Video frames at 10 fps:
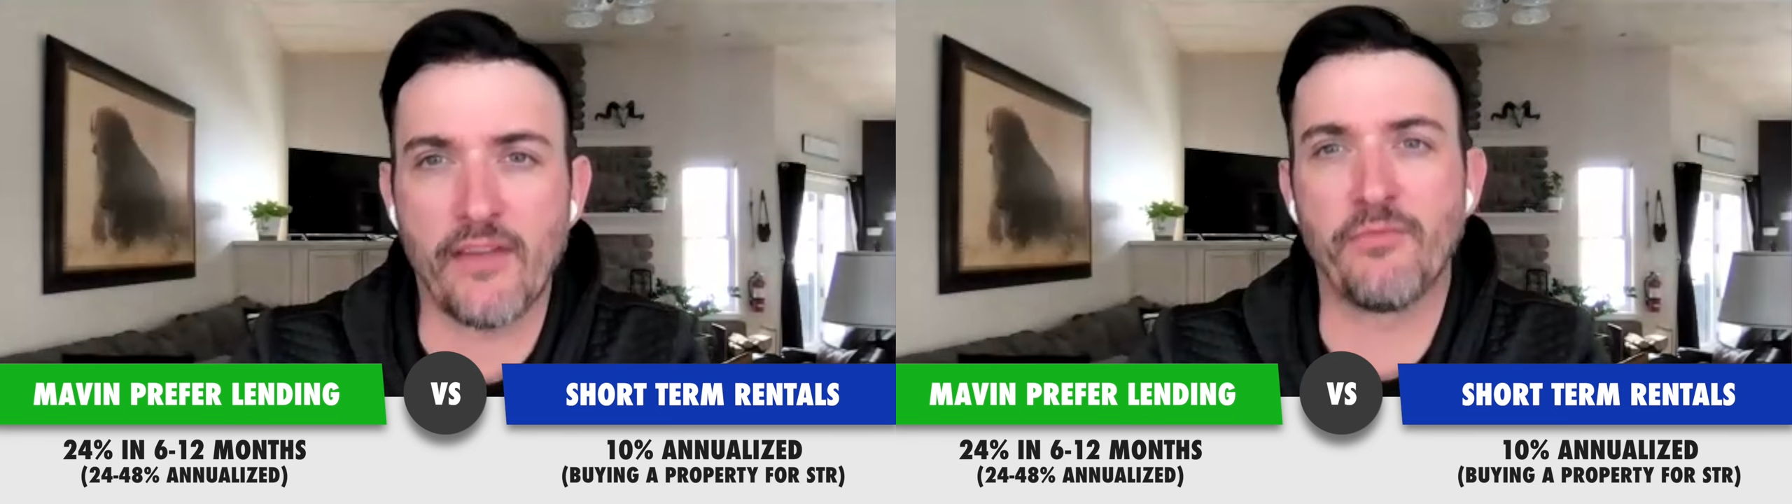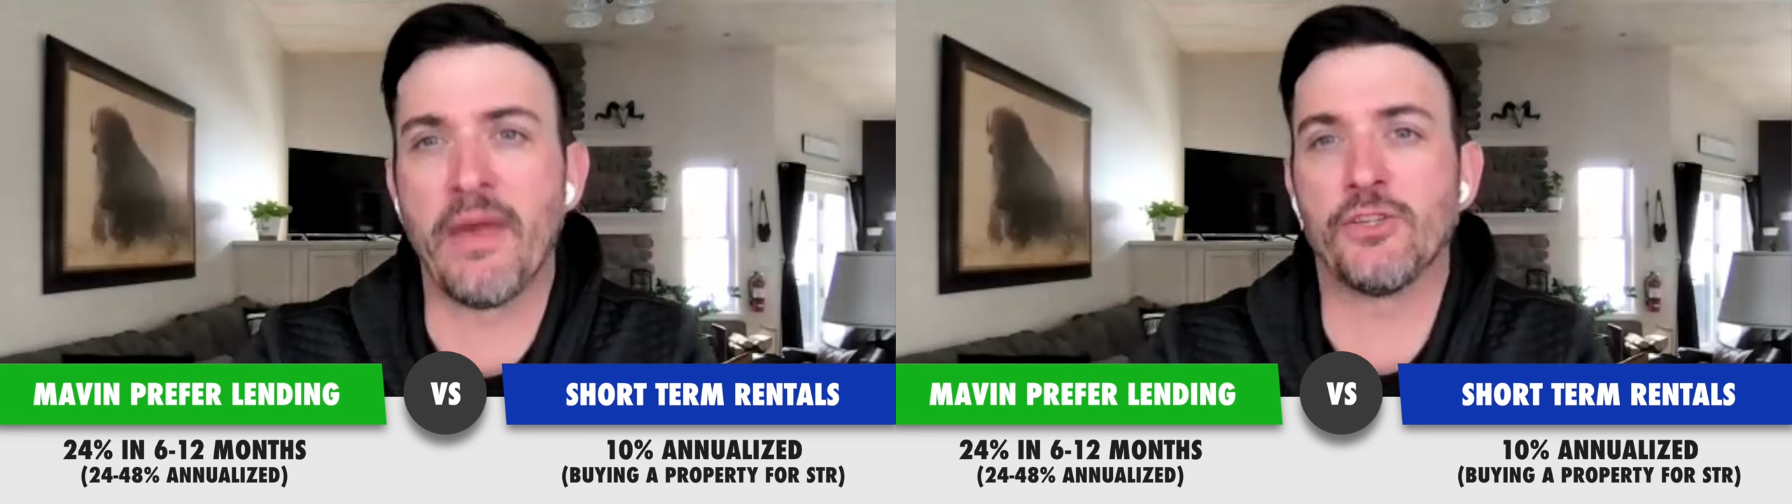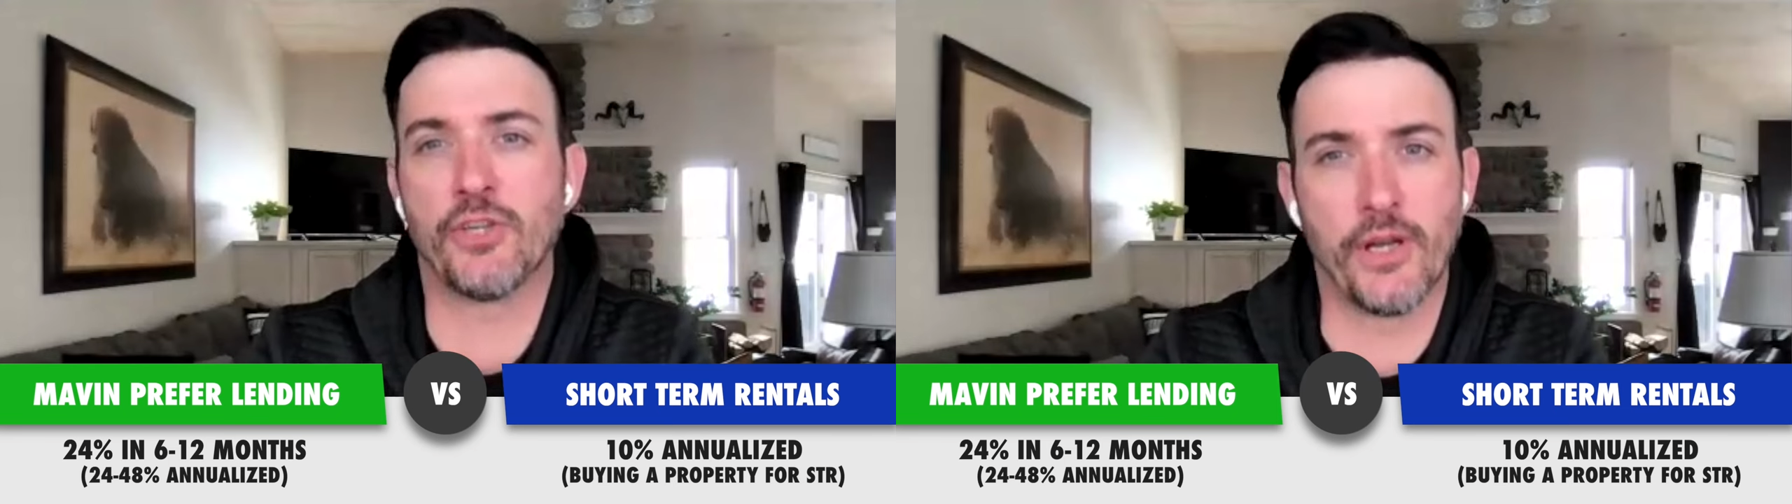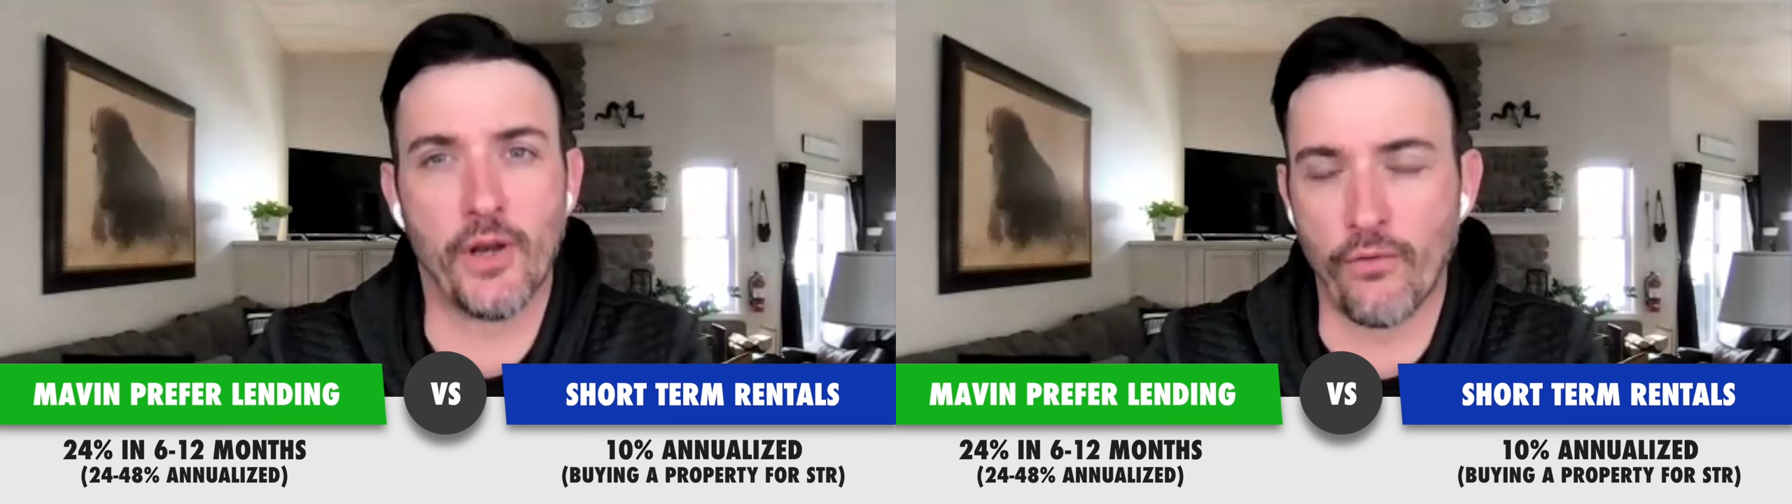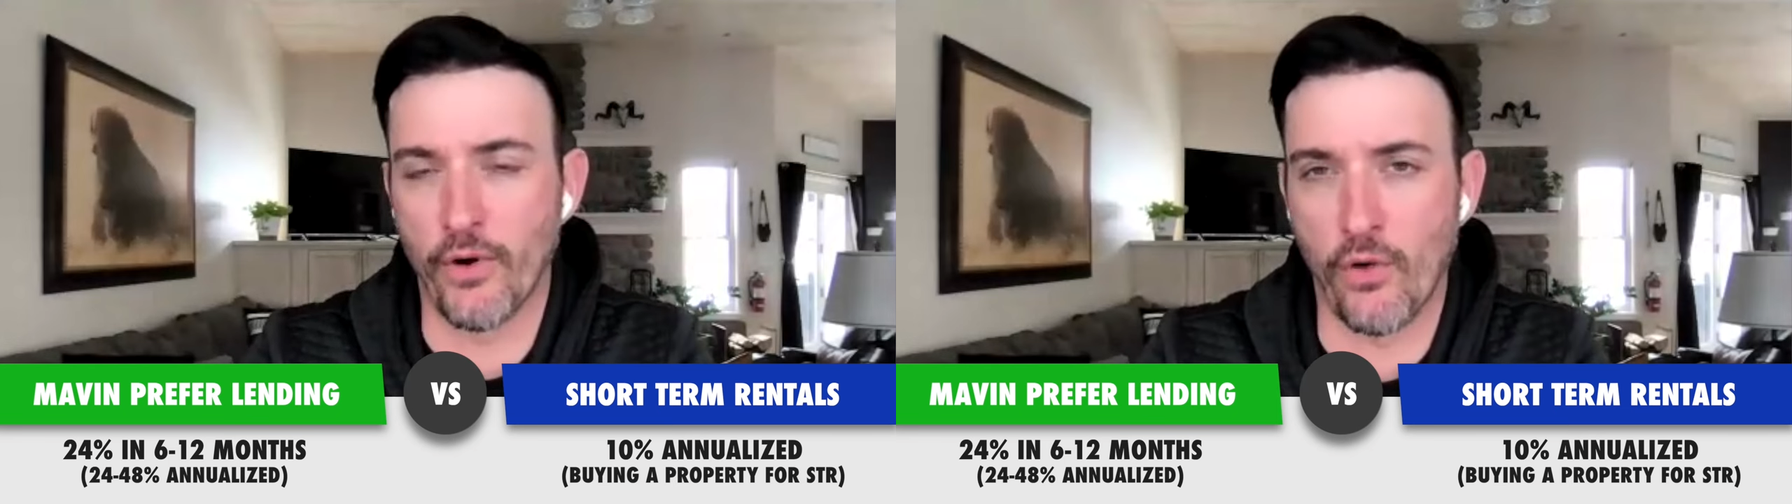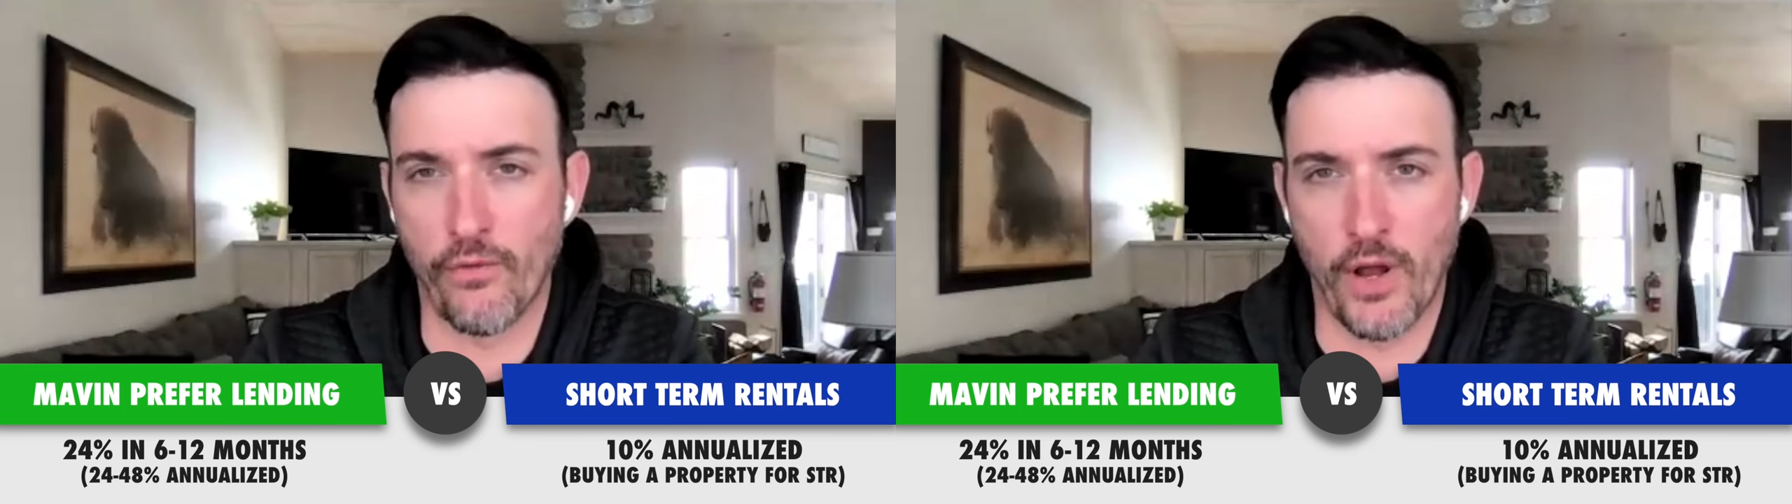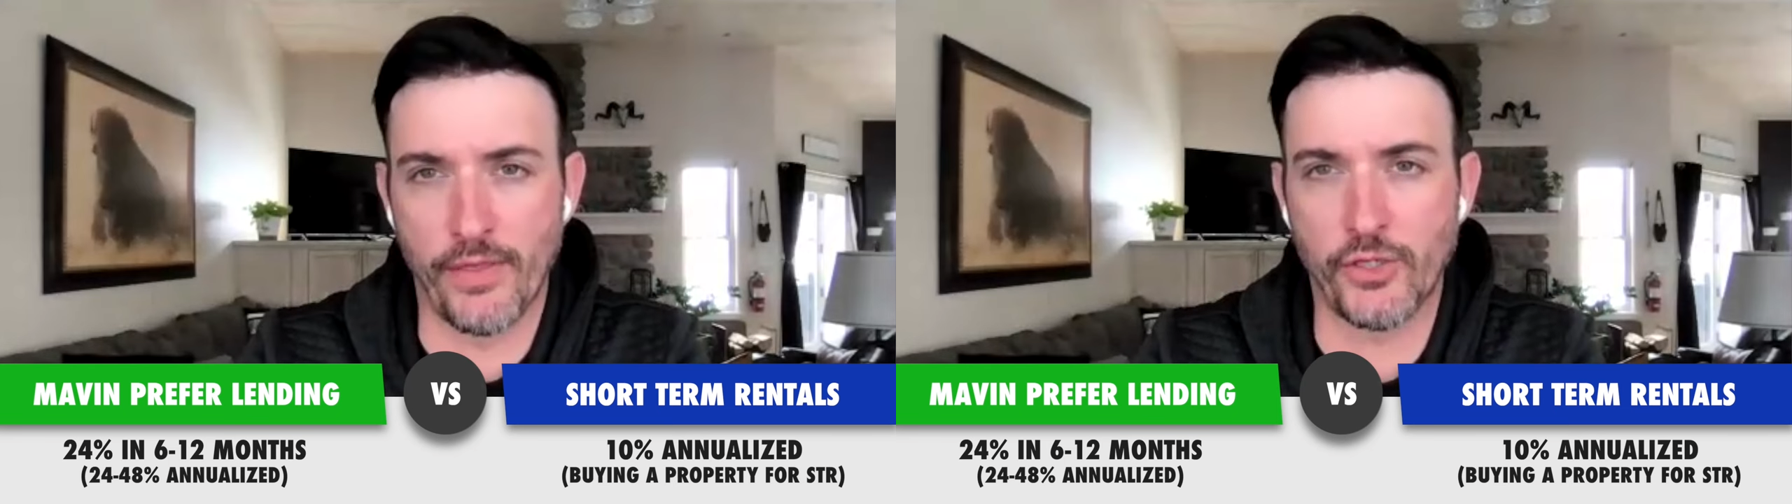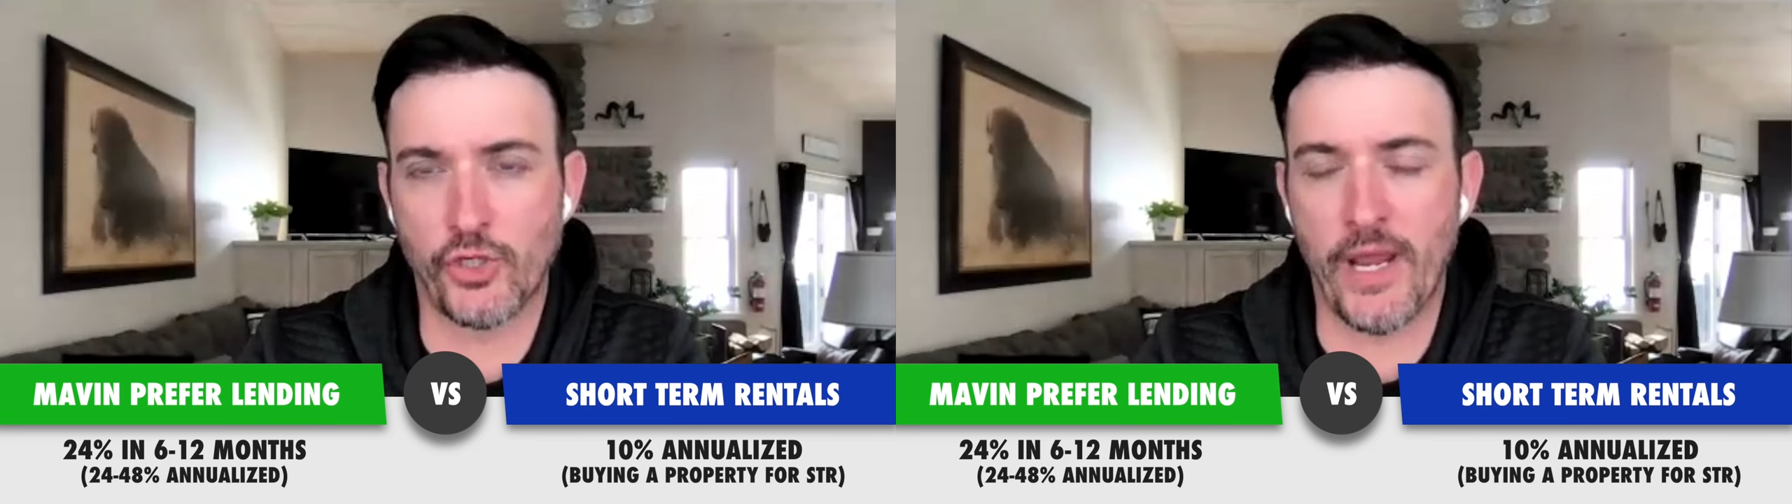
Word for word: And I've mentioned it over and over